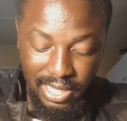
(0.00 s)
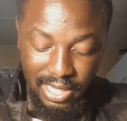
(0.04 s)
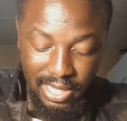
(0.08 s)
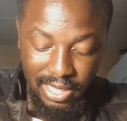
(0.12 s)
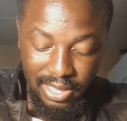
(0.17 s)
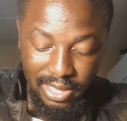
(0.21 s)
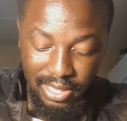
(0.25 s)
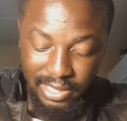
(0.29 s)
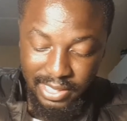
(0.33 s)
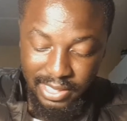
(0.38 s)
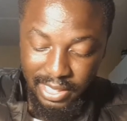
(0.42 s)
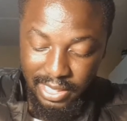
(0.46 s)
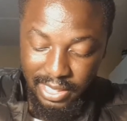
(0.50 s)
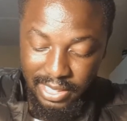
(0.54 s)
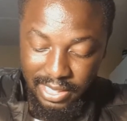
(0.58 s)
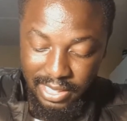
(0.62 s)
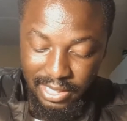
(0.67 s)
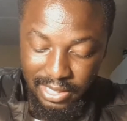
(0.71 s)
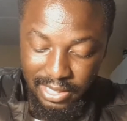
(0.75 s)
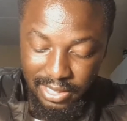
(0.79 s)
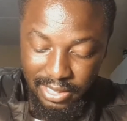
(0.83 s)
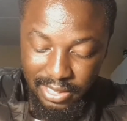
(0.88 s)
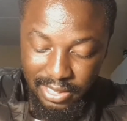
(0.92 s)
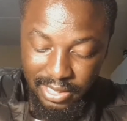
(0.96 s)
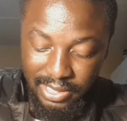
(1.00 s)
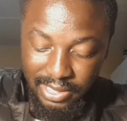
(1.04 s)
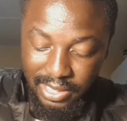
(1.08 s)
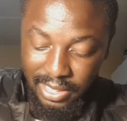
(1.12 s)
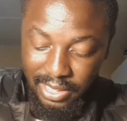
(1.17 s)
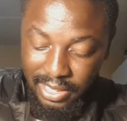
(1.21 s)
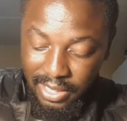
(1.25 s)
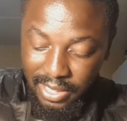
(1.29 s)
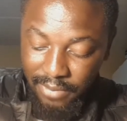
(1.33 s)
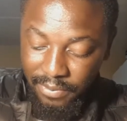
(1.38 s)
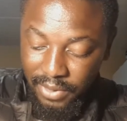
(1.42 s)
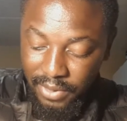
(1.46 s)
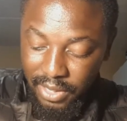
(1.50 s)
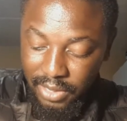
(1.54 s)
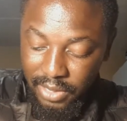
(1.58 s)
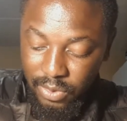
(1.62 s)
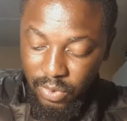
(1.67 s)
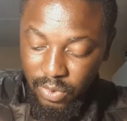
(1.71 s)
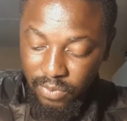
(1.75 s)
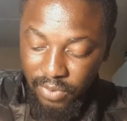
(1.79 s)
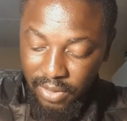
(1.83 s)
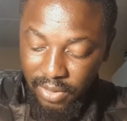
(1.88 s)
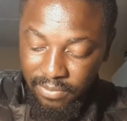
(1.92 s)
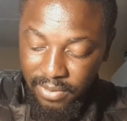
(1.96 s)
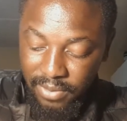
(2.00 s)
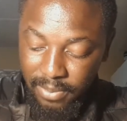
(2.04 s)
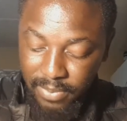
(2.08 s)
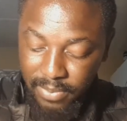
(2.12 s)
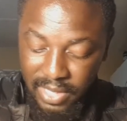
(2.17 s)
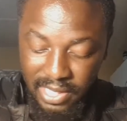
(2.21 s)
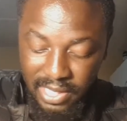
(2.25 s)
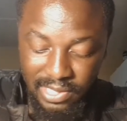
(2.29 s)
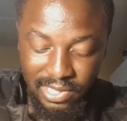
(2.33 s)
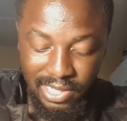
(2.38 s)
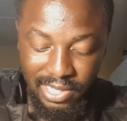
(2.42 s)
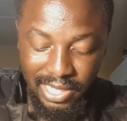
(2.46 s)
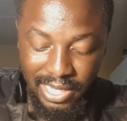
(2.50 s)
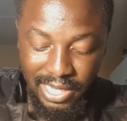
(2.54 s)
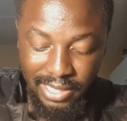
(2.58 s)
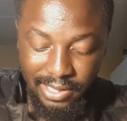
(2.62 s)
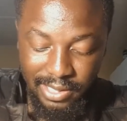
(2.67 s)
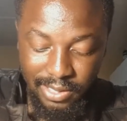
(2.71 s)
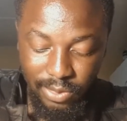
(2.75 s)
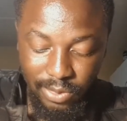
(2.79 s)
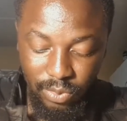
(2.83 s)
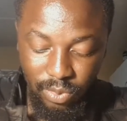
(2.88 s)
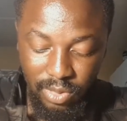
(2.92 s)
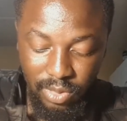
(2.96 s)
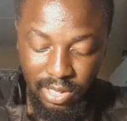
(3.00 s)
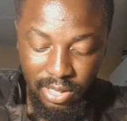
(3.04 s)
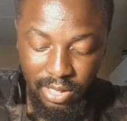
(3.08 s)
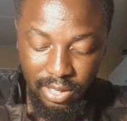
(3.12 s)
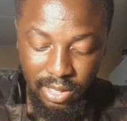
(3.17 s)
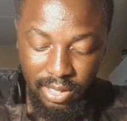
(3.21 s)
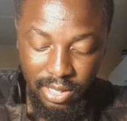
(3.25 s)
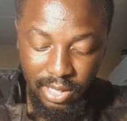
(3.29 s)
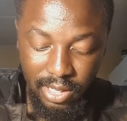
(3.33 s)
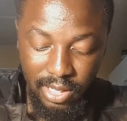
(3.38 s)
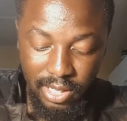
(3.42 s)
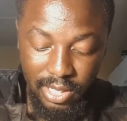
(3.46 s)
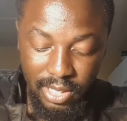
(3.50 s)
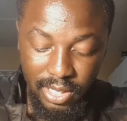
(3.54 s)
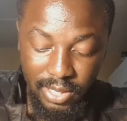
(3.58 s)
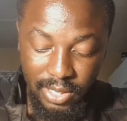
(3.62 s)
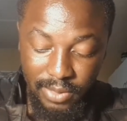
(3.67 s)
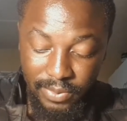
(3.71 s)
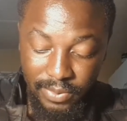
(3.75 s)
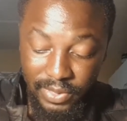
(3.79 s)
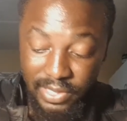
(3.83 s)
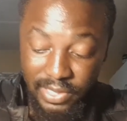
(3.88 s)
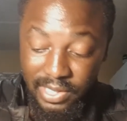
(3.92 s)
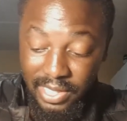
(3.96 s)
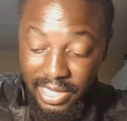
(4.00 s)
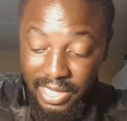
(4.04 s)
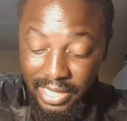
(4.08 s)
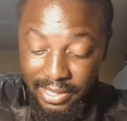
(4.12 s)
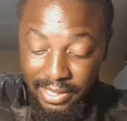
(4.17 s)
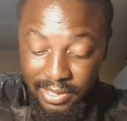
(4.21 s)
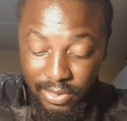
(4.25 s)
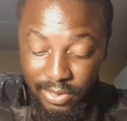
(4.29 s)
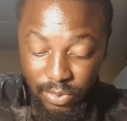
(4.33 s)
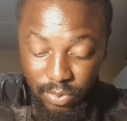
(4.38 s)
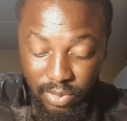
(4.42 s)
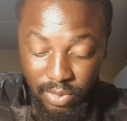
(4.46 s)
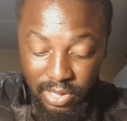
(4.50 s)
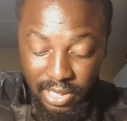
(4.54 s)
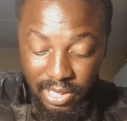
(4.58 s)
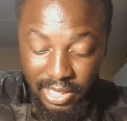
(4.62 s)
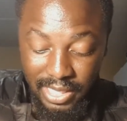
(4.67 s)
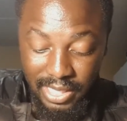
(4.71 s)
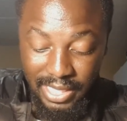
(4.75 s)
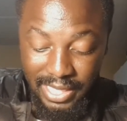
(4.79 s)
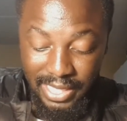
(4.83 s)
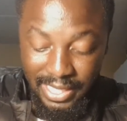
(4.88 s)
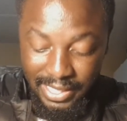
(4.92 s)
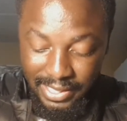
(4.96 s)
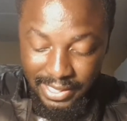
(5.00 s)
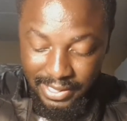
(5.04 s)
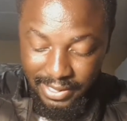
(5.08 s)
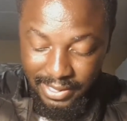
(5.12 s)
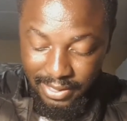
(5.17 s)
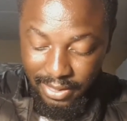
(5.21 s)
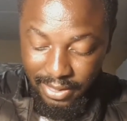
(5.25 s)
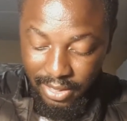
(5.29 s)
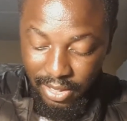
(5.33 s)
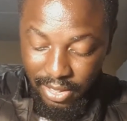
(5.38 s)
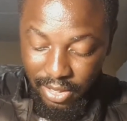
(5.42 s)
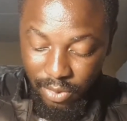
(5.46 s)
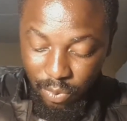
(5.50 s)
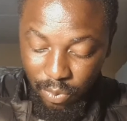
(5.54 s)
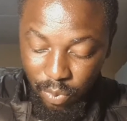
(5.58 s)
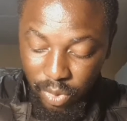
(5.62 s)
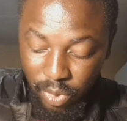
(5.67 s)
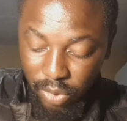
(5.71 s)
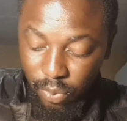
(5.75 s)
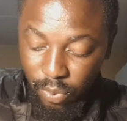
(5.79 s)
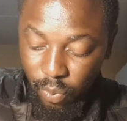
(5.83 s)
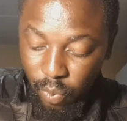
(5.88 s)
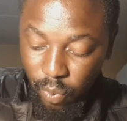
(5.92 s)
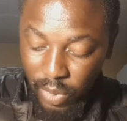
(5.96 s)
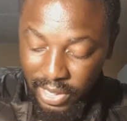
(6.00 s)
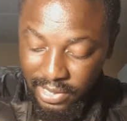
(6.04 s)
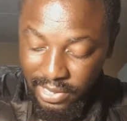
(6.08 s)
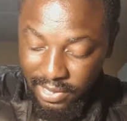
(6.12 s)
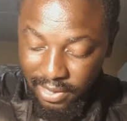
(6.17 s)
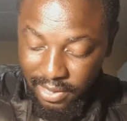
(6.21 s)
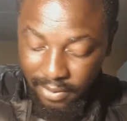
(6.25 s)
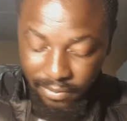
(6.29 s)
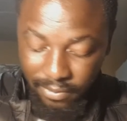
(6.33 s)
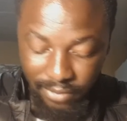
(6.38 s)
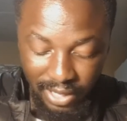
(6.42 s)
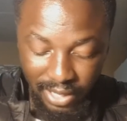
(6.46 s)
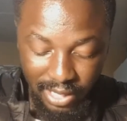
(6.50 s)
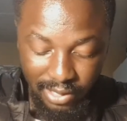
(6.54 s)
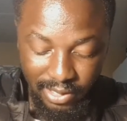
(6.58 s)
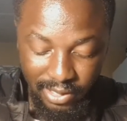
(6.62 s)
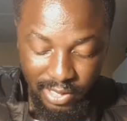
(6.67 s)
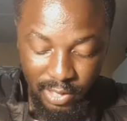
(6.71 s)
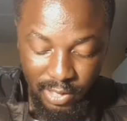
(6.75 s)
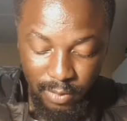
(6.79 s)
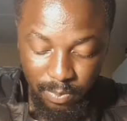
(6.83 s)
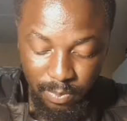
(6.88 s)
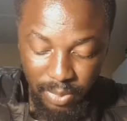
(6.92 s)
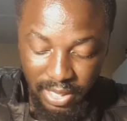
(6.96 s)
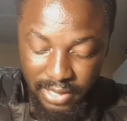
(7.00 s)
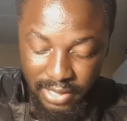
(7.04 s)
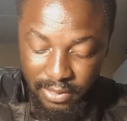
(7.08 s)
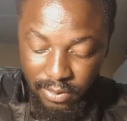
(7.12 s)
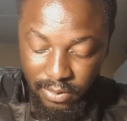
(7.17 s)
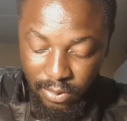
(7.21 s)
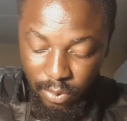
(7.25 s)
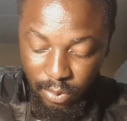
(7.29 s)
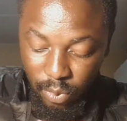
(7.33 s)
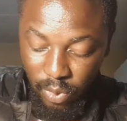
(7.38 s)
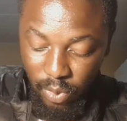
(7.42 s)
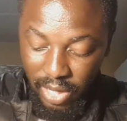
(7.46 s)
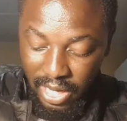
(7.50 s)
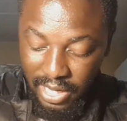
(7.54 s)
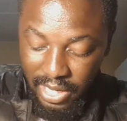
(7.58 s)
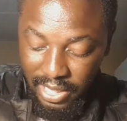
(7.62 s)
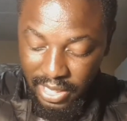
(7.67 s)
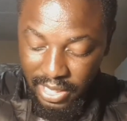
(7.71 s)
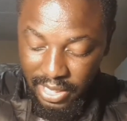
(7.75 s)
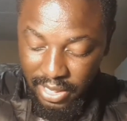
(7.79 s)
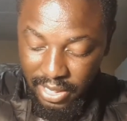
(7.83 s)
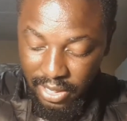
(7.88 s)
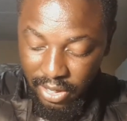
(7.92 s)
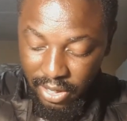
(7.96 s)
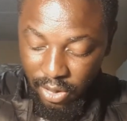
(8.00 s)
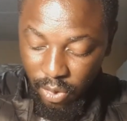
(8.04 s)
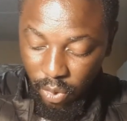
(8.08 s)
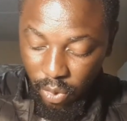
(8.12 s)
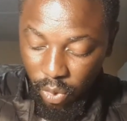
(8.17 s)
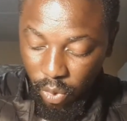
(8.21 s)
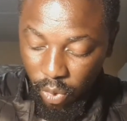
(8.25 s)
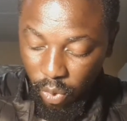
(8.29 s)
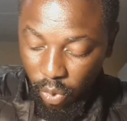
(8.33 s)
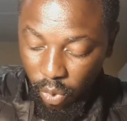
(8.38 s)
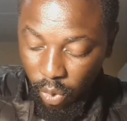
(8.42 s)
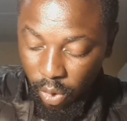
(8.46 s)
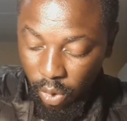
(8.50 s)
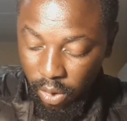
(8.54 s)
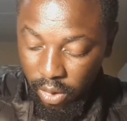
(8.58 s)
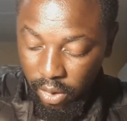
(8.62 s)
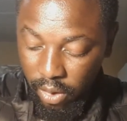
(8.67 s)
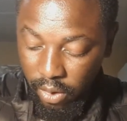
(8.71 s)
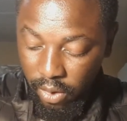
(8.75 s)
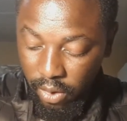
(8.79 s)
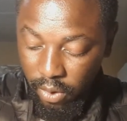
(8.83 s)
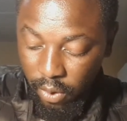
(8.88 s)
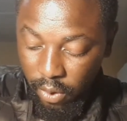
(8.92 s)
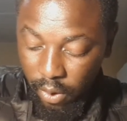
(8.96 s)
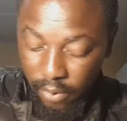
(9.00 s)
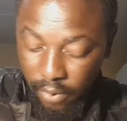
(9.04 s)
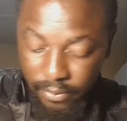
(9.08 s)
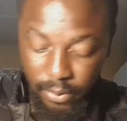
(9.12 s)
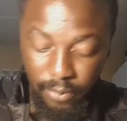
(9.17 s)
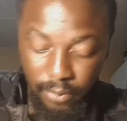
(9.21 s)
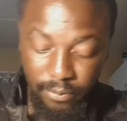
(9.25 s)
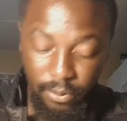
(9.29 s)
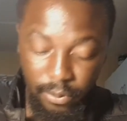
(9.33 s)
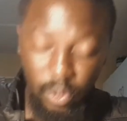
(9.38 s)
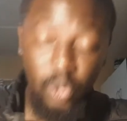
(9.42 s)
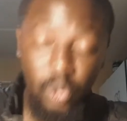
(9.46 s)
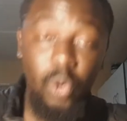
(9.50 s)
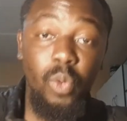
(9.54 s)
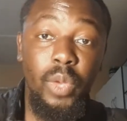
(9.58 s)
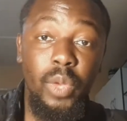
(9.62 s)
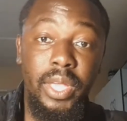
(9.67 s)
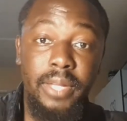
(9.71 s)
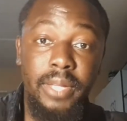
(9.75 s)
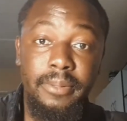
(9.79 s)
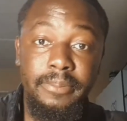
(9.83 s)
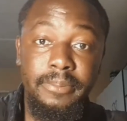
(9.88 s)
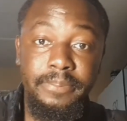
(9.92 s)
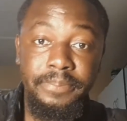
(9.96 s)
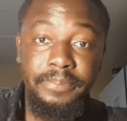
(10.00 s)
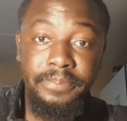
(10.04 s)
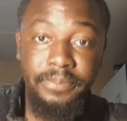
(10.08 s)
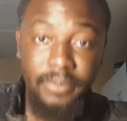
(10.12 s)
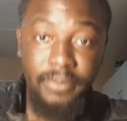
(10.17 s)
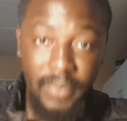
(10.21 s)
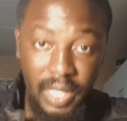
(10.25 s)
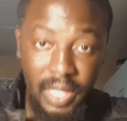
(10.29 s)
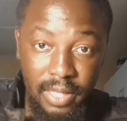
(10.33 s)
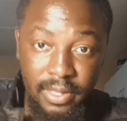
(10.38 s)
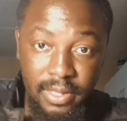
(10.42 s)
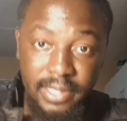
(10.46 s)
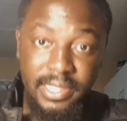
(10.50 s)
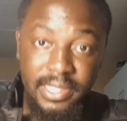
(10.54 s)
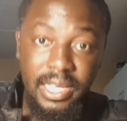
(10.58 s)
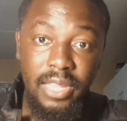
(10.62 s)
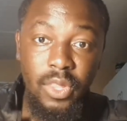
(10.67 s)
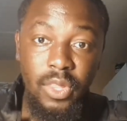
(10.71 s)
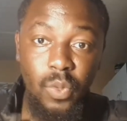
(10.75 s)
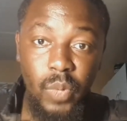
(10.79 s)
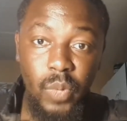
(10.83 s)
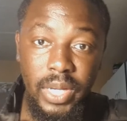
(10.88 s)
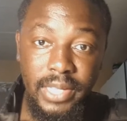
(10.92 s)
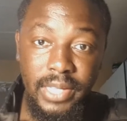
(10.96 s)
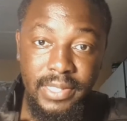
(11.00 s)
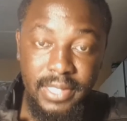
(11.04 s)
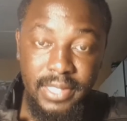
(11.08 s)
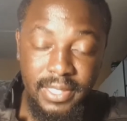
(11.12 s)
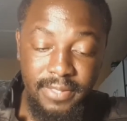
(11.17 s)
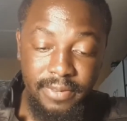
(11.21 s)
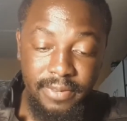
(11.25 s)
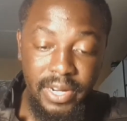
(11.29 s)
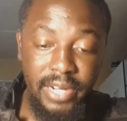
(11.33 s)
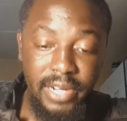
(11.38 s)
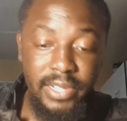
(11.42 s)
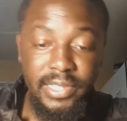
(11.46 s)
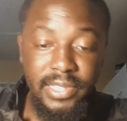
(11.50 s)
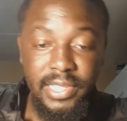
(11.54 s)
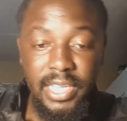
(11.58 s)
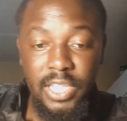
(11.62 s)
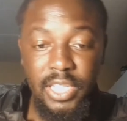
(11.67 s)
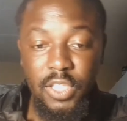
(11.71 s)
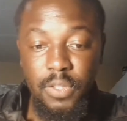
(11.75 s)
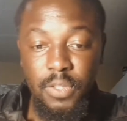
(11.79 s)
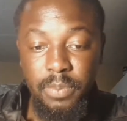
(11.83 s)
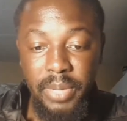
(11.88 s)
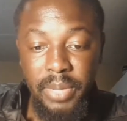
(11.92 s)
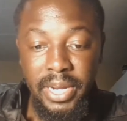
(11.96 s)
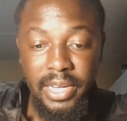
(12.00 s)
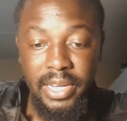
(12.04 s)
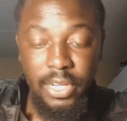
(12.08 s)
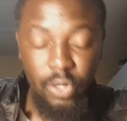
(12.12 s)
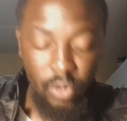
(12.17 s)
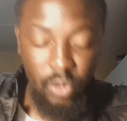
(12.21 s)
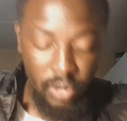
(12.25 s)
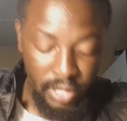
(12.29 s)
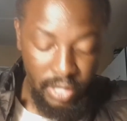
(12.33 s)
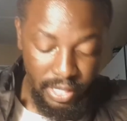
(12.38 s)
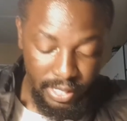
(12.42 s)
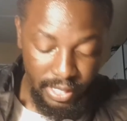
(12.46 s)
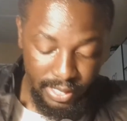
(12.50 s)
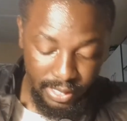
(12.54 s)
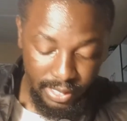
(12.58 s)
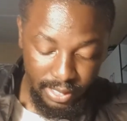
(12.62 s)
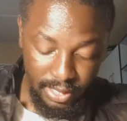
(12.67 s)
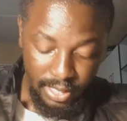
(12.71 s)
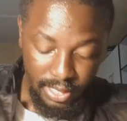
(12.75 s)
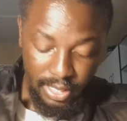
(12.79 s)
The significance of FMD is related to the ease with which the virus spreads through any or all of the following. These are the ways this virus can spread in your herd.